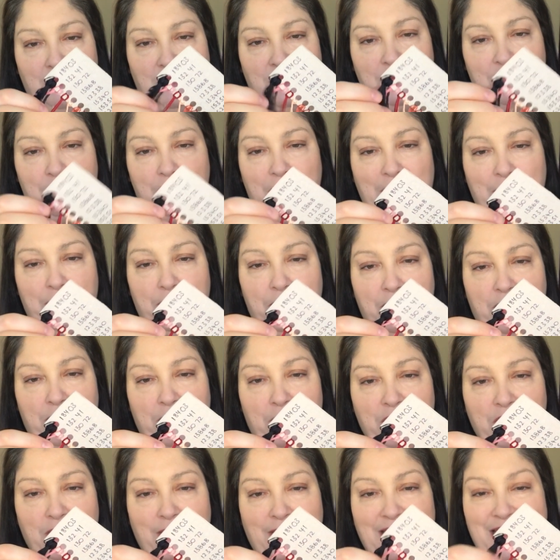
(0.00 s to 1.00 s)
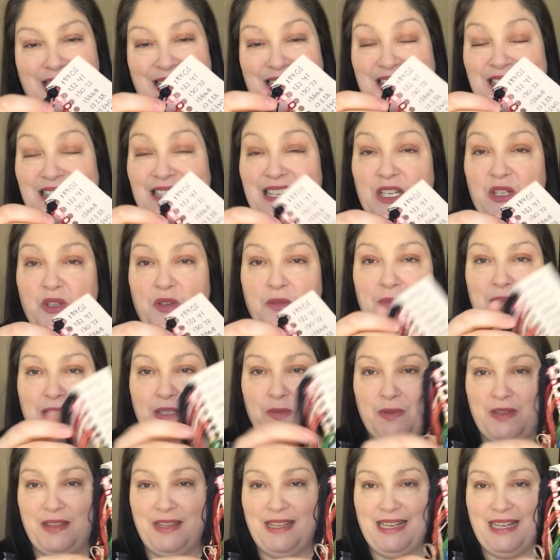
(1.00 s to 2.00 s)
people that were doing their stitch with me,
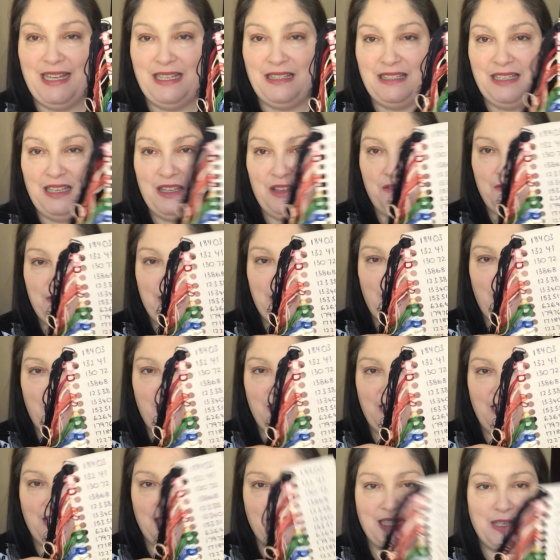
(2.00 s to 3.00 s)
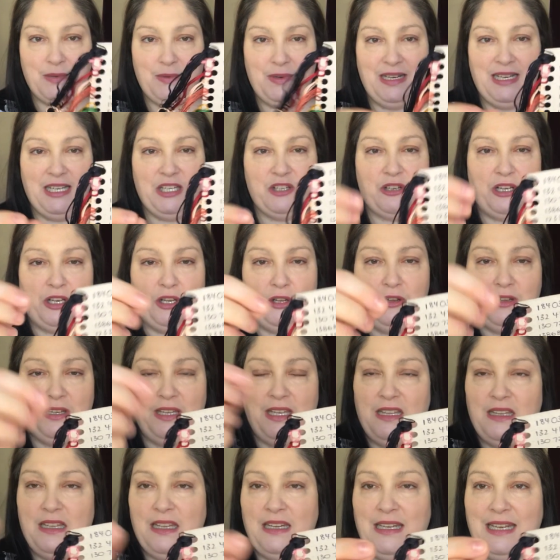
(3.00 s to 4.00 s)
when they had their thread like this, they were literally
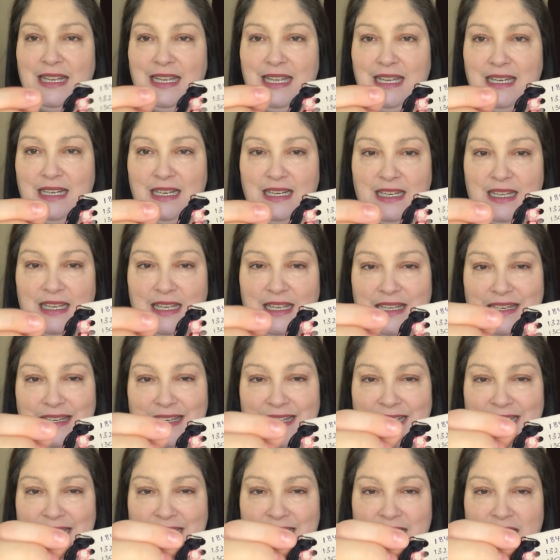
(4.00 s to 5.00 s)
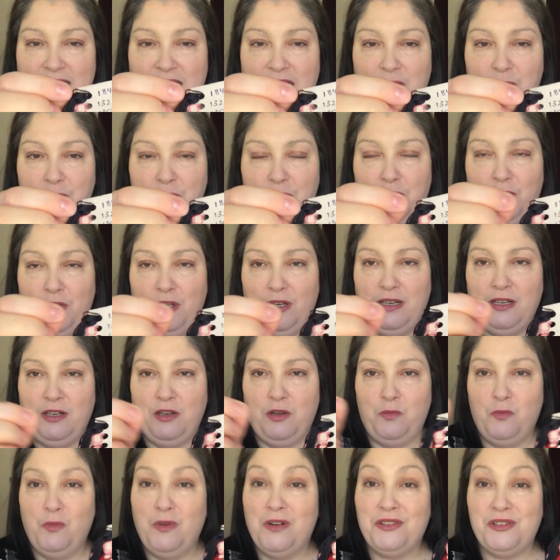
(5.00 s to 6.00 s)
hooking their needle in and pulling
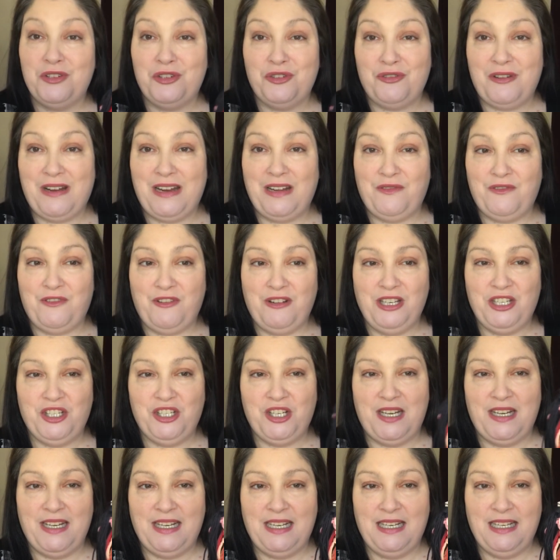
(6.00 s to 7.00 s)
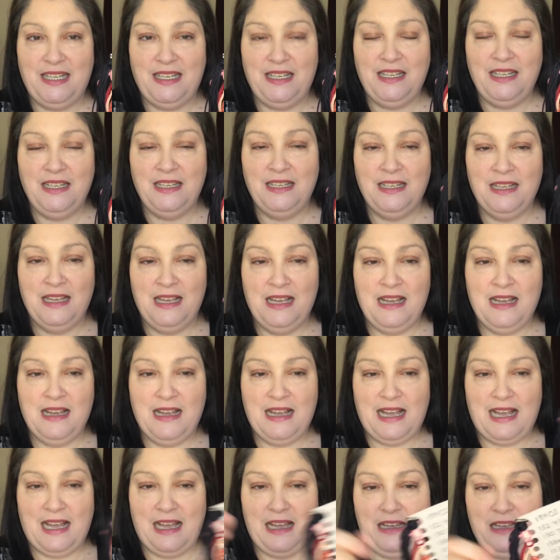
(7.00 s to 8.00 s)
on one strand very gently
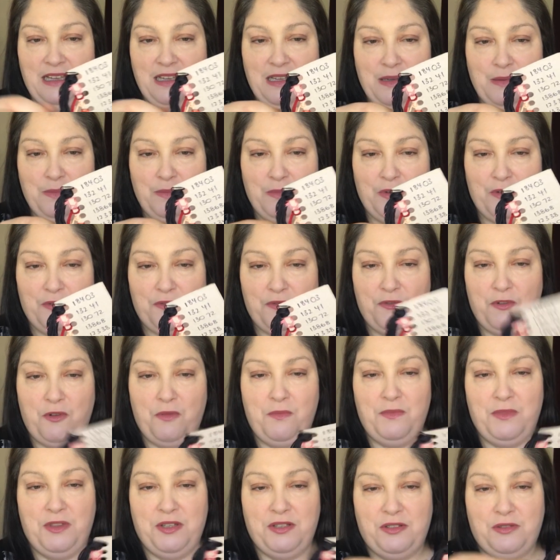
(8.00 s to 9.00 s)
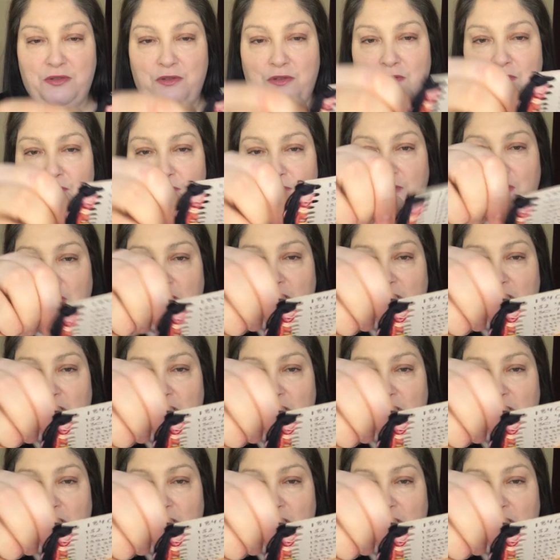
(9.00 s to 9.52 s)
from the sort of